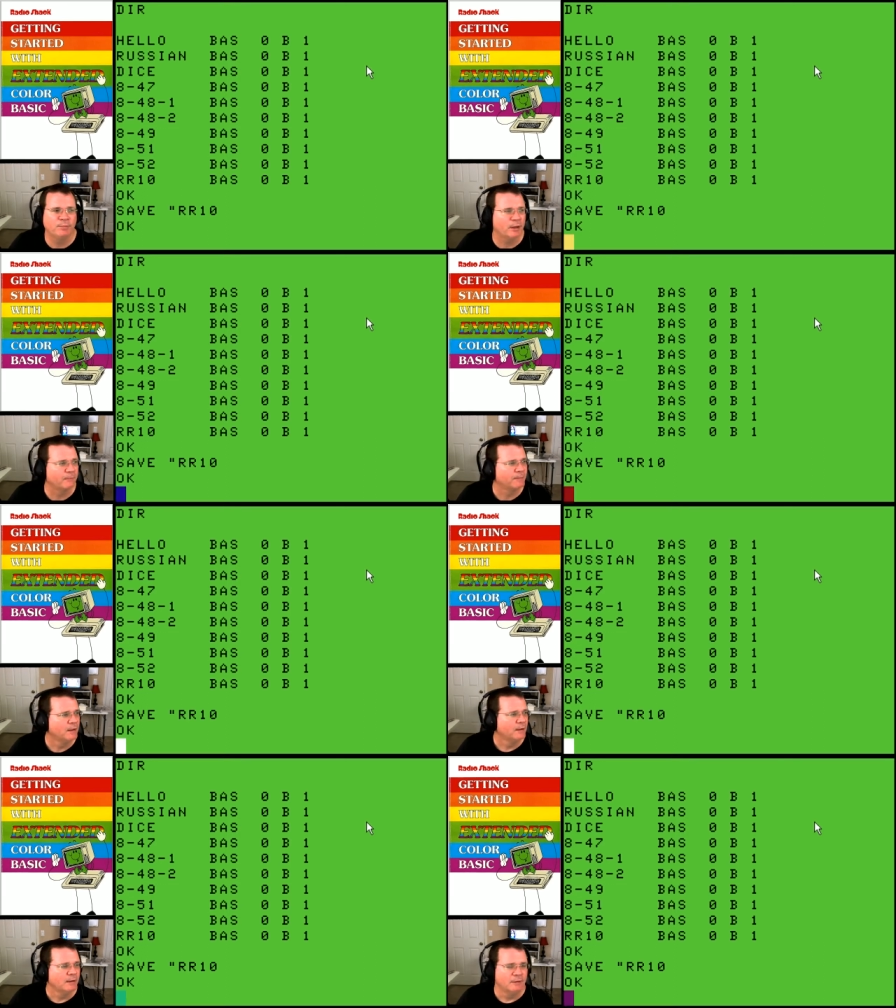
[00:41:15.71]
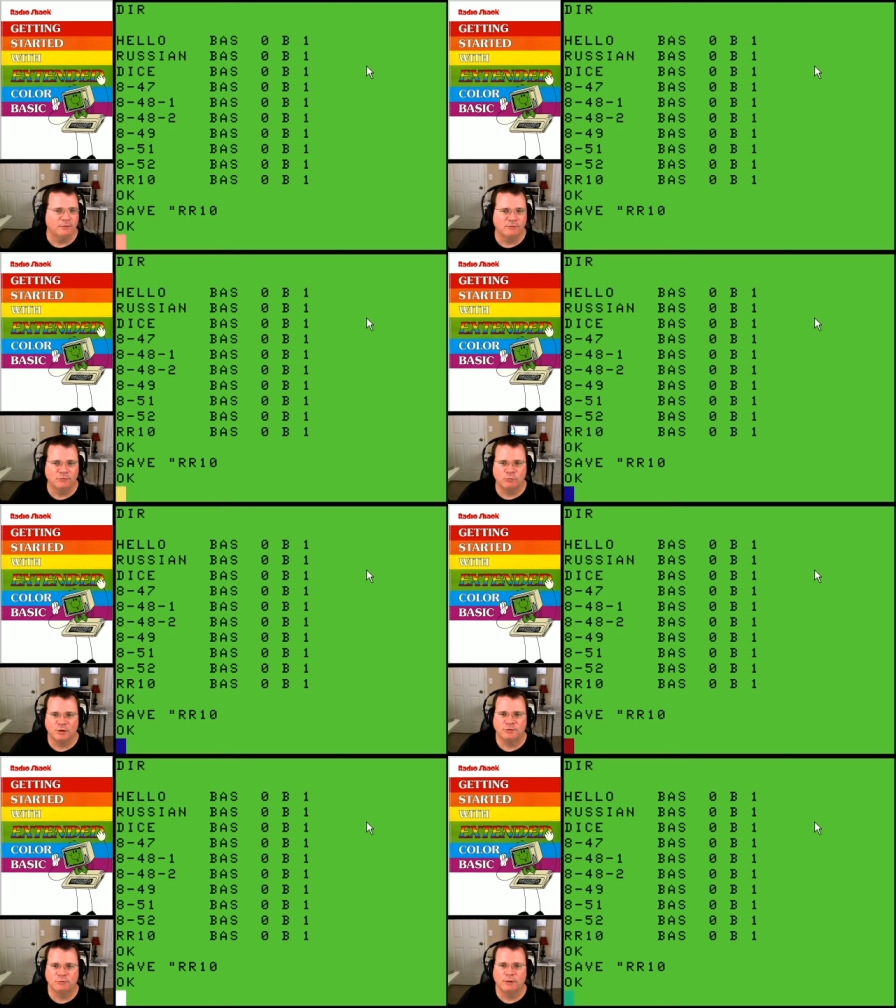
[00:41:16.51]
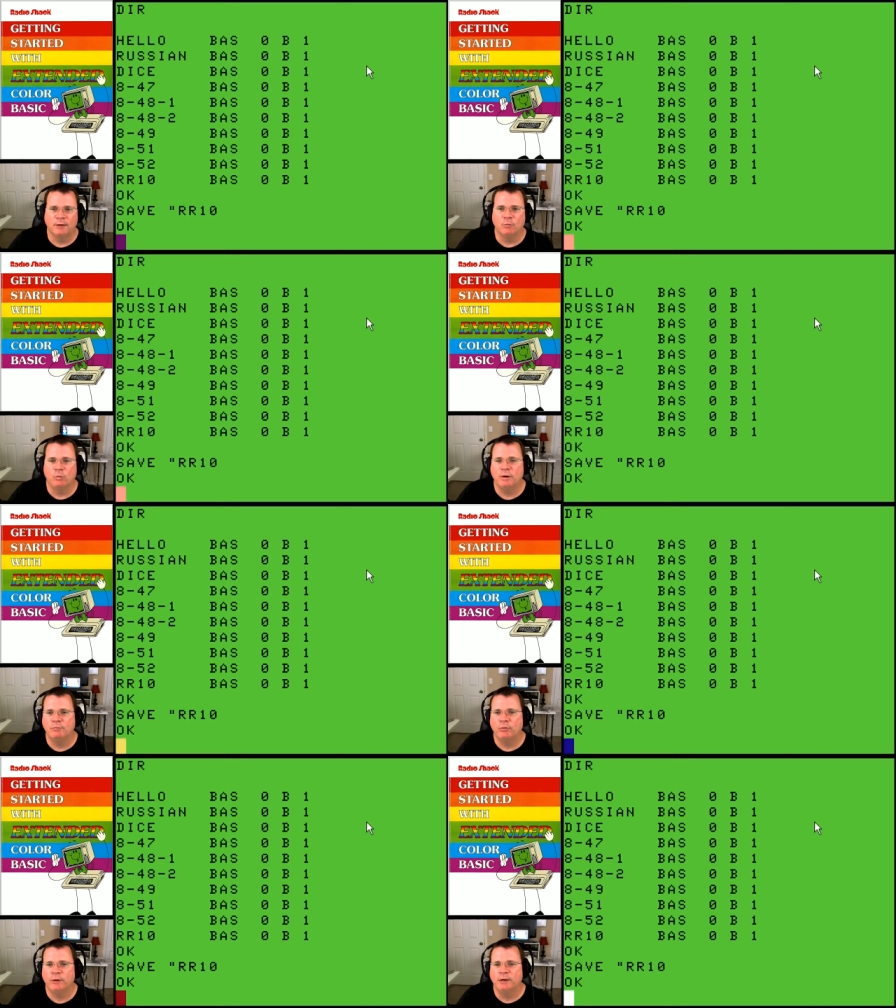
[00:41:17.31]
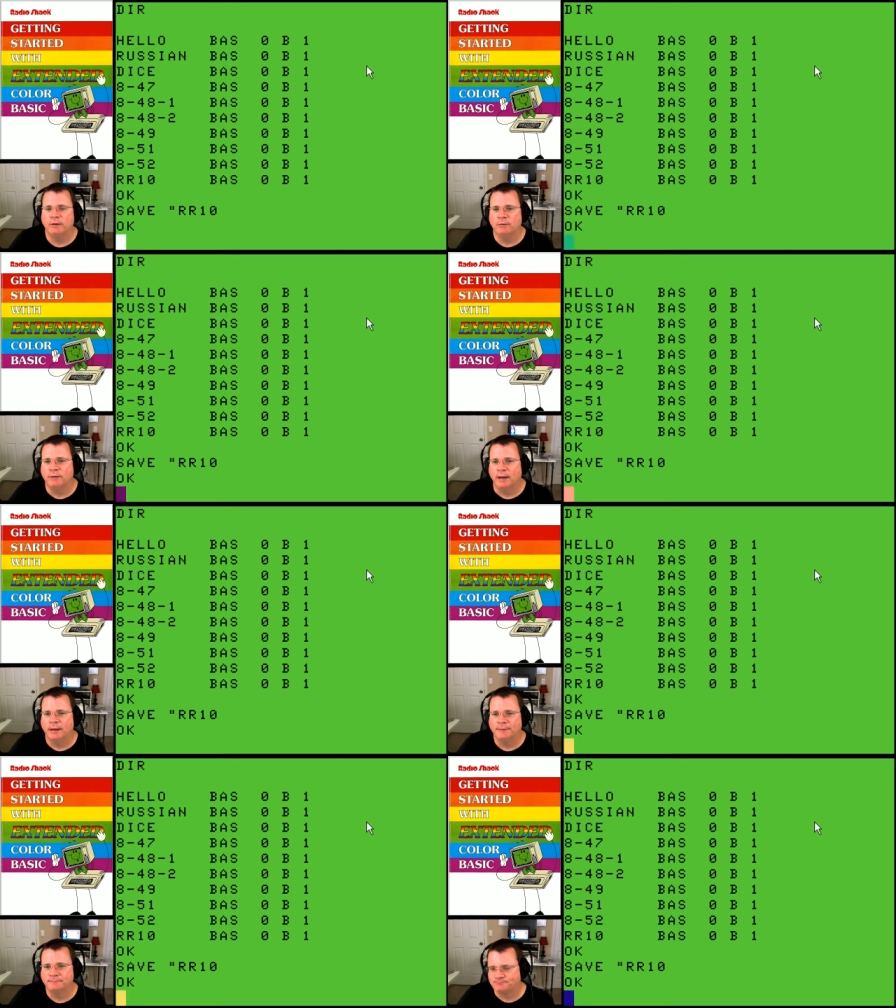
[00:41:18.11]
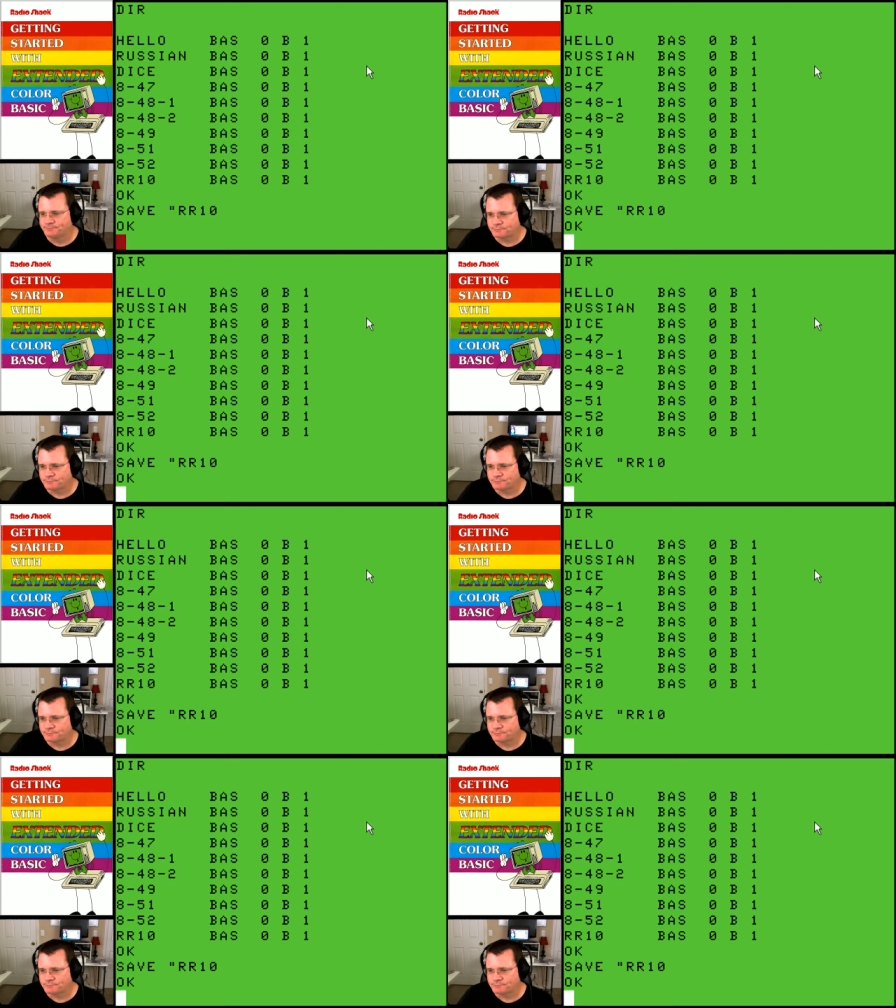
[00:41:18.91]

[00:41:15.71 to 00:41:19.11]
But this is Russian Roulette 1.0. Um,